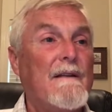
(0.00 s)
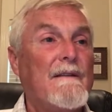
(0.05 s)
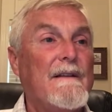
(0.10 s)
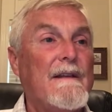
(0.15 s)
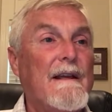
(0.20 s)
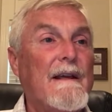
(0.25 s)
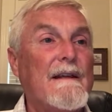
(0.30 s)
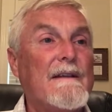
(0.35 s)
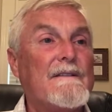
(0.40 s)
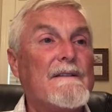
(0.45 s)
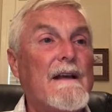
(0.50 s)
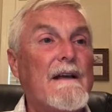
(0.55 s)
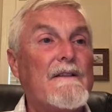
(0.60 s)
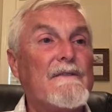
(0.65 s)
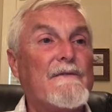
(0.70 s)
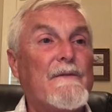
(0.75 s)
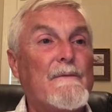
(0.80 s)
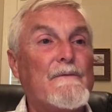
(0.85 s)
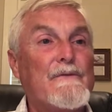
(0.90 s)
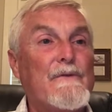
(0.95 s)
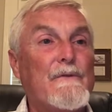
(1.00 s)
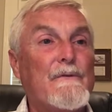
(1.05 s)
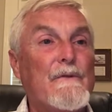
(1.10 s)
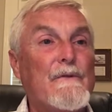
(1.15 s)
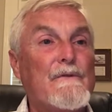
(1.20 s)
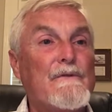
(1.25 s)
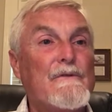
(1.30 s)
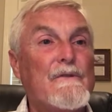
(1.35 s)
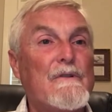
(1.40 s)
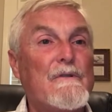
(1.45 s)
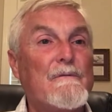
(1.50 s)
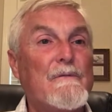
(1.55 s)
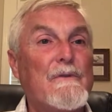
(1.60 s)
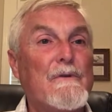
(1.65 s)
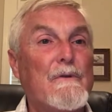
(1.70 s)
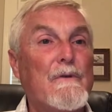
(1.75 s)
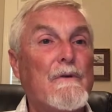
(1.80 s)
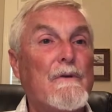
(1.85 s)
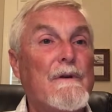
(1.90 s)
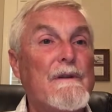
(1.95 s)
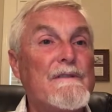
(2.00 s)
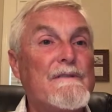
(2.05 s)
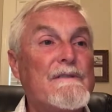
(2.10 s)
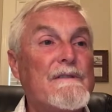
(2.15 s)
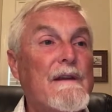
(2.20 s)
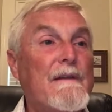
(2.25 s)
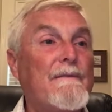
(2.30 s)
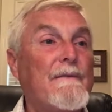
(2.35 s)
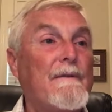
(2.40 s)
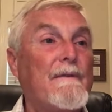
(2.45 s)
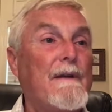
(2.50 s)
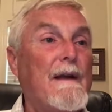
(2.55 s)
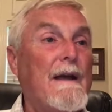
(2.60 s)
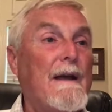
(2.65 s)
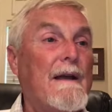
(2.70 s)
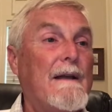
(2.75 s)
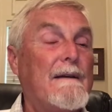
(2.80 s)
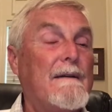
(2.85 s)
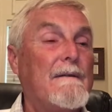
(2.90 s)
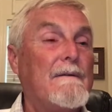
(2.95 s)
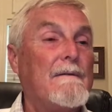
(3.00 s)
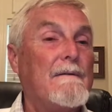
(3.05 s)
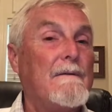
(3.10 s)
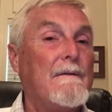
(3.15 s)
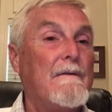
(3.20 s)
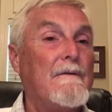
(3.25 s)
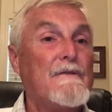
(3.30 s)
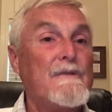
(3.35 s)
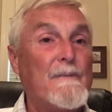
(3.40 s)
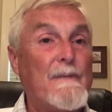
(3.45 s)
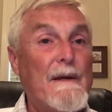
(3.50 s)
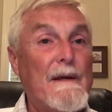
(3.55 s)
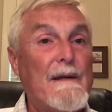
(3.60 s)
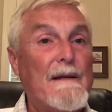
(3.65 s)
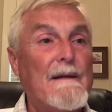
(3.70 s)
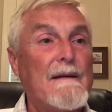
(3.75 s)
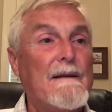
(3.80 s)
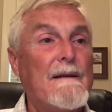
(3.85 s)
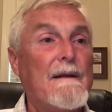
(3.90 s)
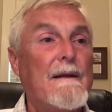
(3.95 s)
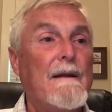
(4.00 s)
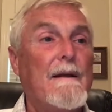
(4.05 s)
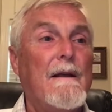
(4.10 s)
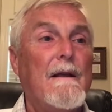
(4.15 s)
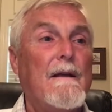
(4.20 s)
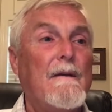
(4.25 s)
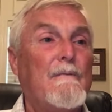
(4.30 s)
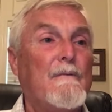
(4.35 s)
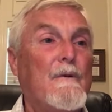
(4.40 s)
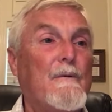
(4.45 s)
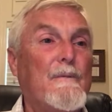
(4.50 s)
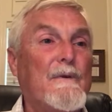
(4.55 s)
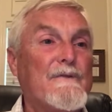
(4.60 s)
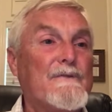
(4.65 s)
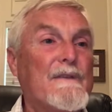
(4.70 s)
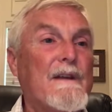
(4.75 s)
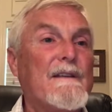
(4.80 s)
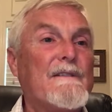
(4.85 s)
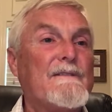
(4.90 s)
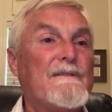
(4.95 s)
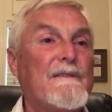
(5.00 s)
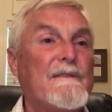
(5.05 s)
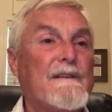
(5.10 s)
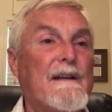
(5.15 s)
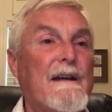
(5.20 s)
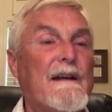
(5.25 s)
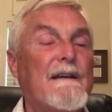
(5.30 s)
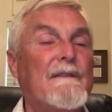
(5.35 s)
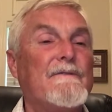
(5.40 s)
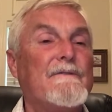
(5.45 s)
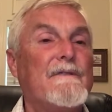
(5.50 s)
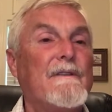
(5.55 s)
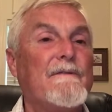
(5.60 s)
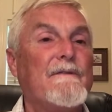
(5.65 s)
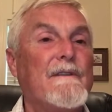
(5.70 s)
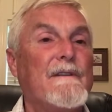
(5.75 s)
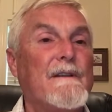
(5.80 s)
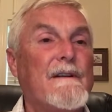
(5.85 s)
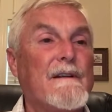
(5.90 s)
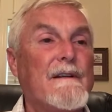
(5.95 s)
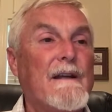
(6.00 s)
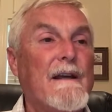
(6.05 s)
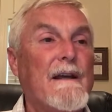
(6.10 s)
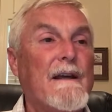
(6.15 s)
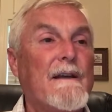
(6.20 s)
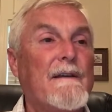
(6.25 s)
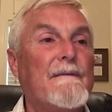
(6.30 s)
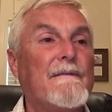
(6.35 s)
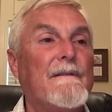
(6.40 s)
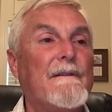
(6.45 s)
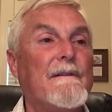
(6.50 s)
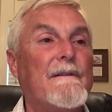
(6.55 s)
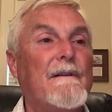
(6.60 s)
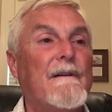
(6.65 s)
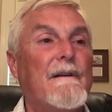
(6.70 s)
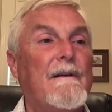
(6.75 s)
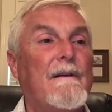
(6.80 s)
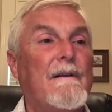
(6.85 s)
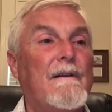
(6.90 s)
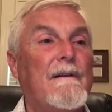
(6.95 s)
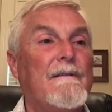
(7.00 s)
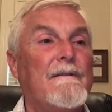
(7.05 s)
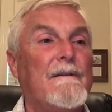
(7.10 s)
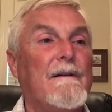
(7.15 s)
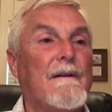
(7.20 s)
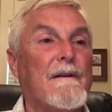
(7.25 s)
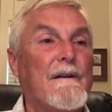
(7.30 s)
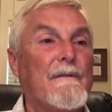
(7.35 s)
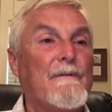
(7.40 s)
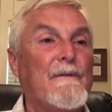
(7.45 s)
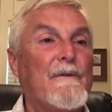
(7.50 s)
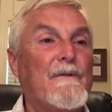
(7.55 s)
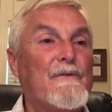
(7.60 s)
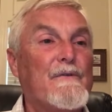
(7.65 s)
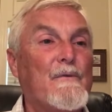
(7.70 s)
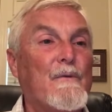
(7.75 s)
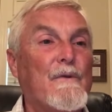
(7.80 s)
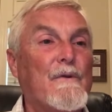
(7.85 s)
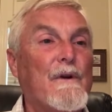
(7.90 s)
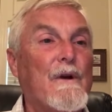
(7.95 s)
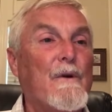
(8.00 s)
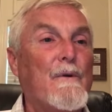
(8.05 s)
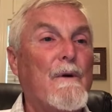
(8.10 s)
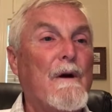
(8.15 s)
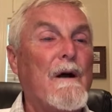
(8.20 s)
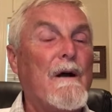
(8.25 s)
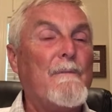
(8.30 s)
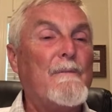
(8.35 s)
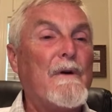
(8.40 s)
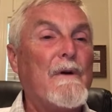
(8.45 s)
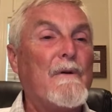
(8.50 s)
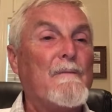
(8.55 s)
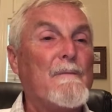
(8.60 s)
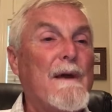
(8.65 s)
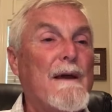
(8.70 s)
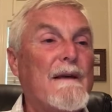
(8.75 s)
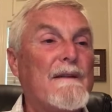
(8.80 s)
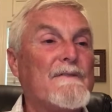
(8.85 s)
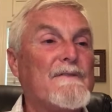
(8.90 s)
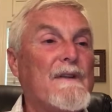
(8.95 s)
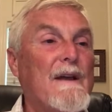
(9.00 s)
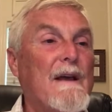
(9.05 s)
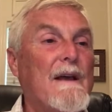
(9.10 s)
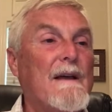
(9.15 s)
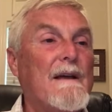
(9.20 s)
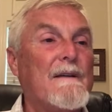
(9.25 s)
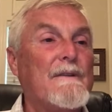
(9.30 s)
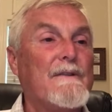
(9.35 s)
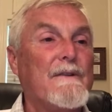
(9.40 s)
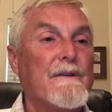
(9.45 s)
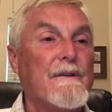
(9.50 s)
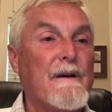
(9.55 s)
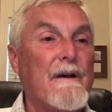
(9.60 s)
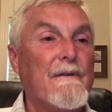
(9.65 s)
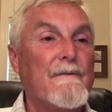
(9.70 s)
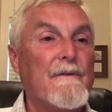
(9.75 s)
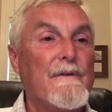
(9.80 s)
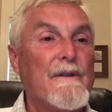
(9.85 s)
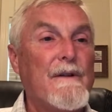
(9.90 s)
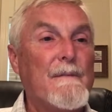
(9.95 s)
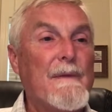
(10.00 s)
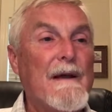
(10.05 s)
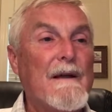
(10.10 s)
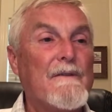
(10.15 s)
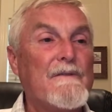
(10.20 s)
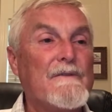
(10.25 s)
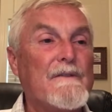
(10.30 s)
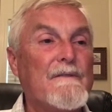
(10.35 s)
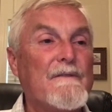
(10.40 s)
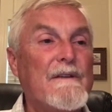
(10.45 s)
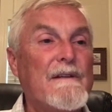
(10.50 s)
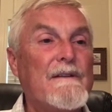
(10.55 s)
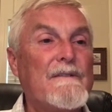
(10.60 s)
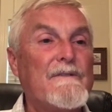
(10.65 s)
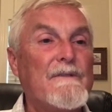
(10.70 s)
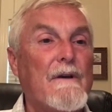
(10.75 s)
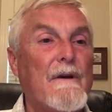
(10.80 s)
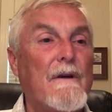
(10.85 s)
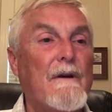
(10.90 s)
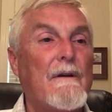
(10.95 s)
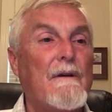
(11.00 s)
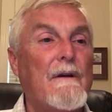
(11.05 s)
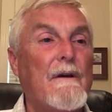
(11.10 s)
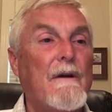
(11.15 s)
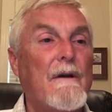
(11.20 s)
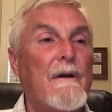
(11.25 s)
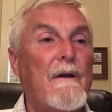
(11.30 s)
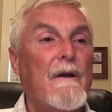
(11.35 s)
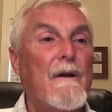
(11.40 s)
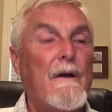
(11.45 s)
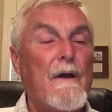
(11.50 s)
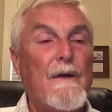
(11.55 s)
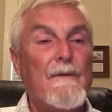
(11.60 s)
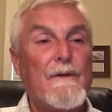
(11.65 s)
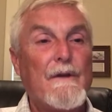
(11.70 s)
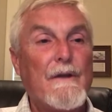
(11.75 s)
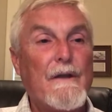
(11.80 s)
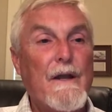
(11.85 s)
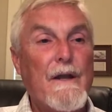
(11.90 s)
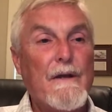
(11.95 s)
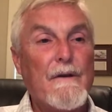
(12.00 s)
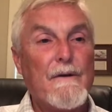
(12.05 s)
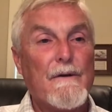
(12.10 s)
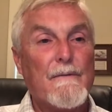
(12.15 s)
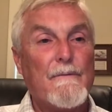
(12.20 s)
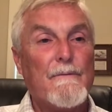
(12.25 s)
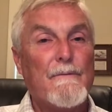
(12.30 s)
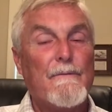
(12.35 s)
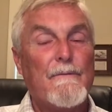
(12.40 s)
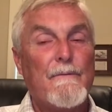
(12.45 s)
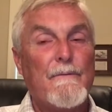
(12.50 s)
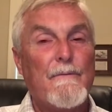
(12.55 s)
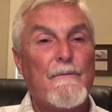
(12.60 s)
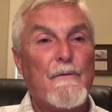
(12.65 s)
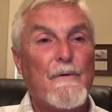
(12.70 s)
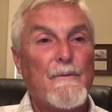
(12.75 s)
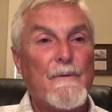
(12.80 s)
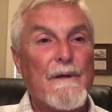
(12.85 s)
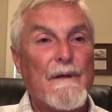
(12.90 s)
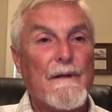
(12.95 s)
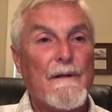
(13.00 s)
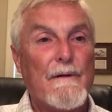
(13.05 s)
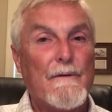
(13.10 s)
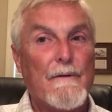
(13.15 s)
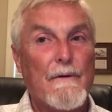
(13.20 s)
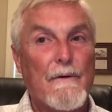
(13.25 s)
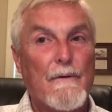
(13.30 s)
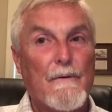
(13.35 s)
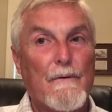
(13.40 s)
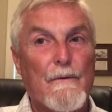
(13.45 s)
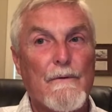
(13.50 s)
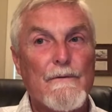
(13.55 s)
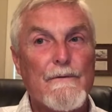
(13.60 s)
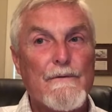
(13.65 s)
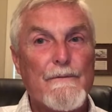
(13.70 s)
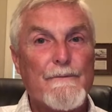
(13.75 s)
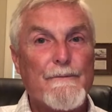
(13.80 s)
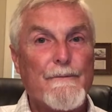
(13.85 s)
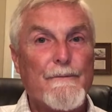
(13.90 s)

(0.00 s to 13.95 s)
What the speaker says: The exiles from Jerusalem who are in Sepharad, or Spain, will possess the towns of the Negev. Deliverers will go up on Mount Zion to govern the mountains of Esau, and the kingdom will be the Lord's.